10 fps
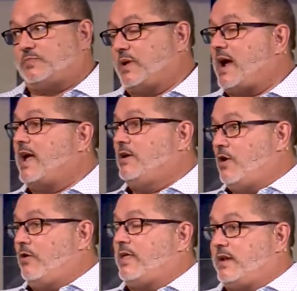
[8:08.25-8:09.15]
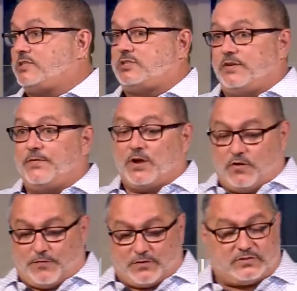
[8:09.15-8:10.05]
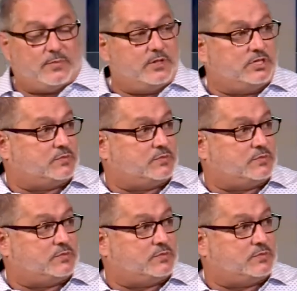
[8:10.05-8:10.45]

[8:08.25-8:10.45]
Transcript: but I know that it's difficult for some of these